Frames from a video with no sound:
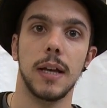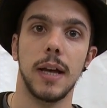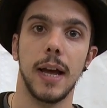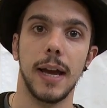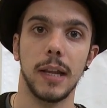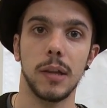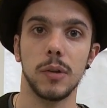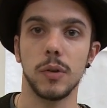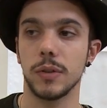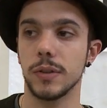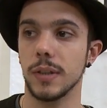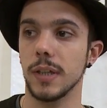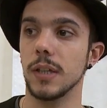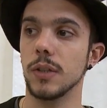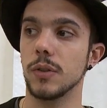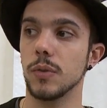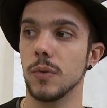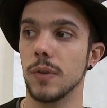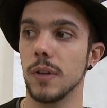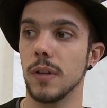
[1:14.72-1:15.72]
I looked
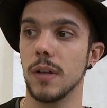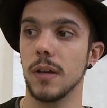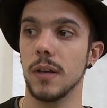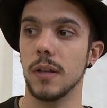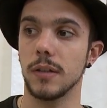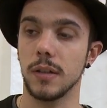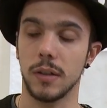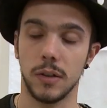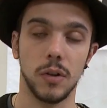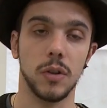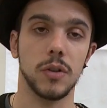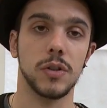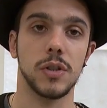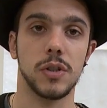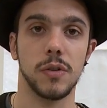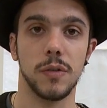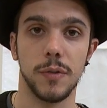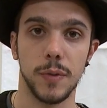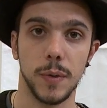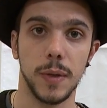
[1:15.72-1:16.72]
into the technologies
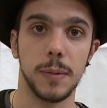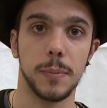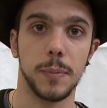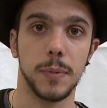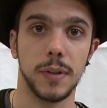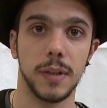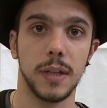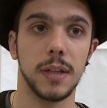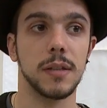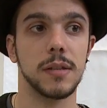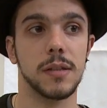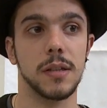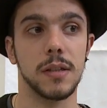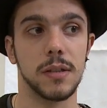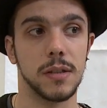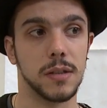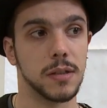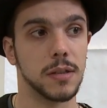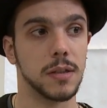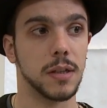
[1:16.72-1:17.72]
of 3D printing,
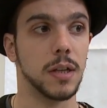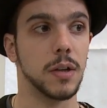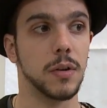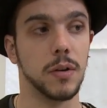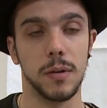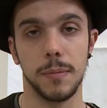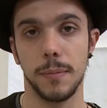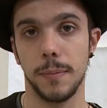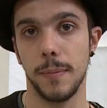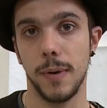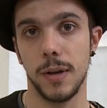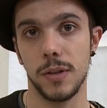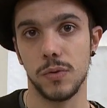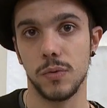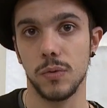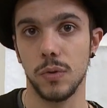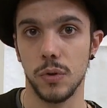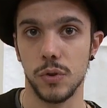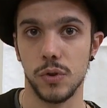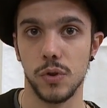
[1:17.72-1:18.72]
since here in my
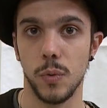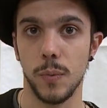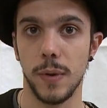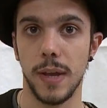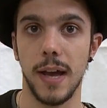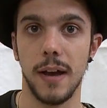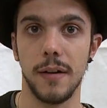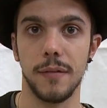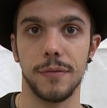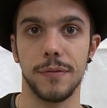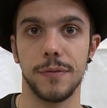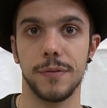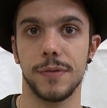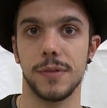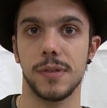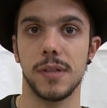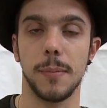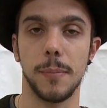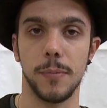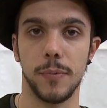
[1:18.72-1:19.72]
school also we have
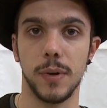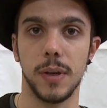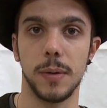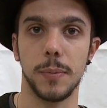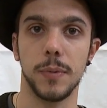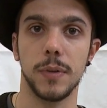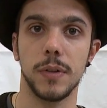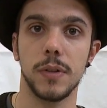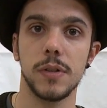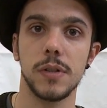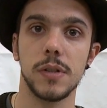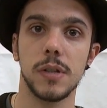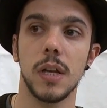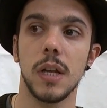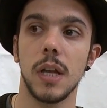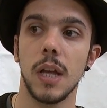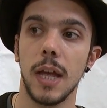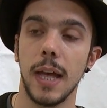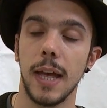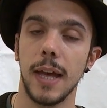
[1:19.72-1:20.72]
some 3D printers,
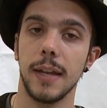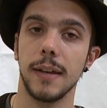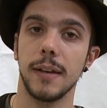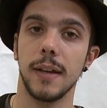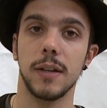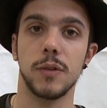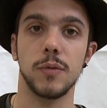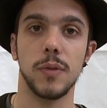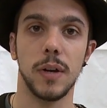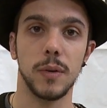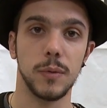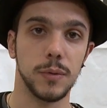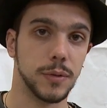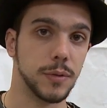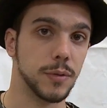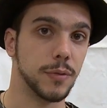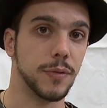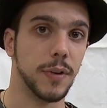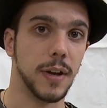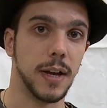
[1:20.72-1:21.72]
and I tried
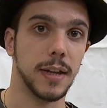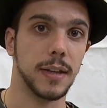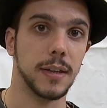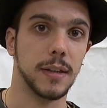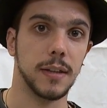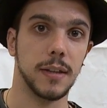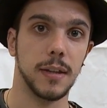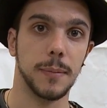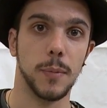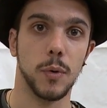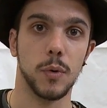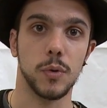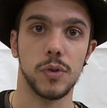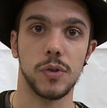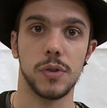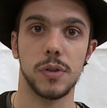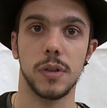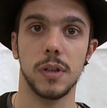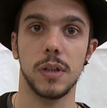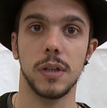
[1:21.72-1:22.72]
to find the
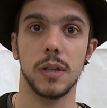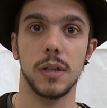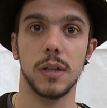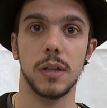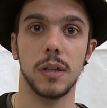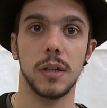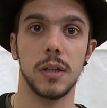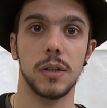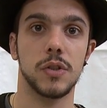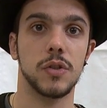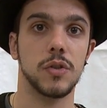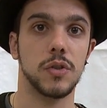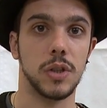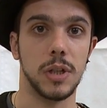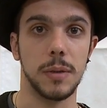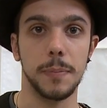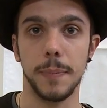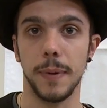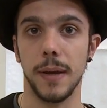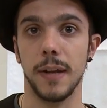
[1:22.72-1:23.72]
most
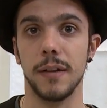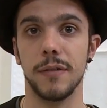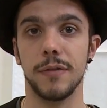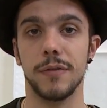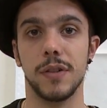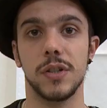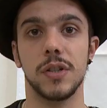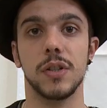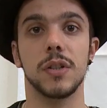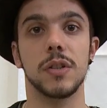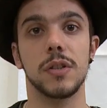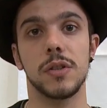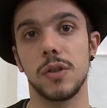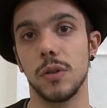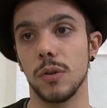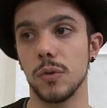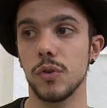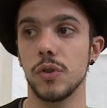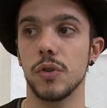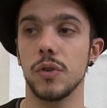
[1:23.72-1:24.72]
cheap and efficient
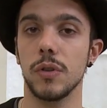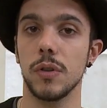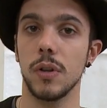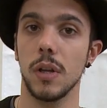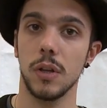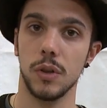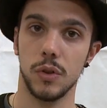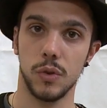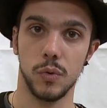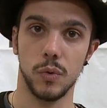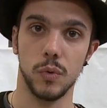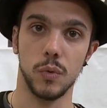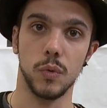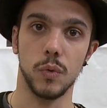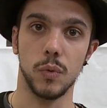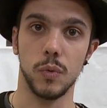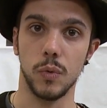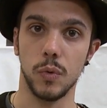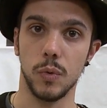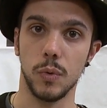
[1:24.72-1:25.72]
solution
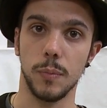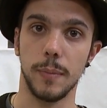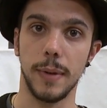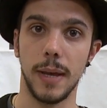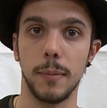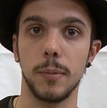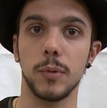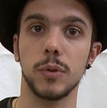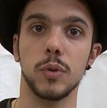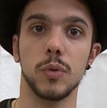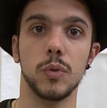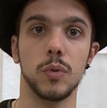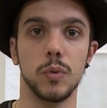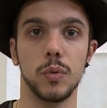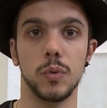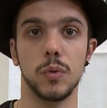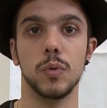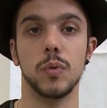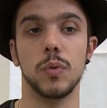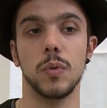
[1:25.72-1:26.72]
to be able
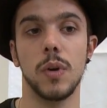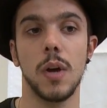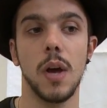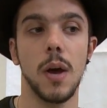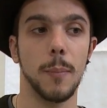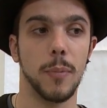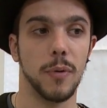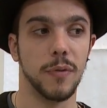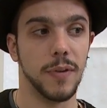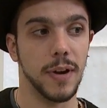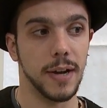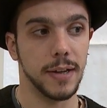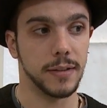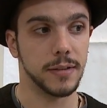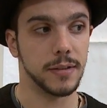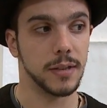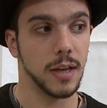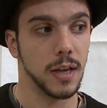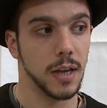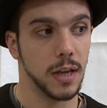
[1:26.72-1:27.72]
to provide
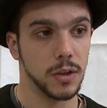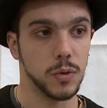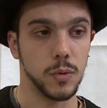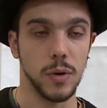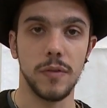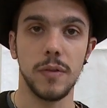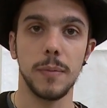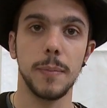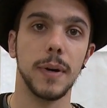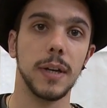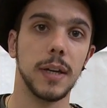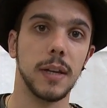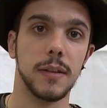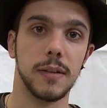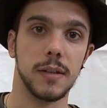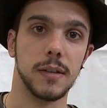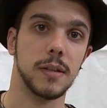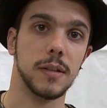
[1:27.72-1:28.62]
to everybody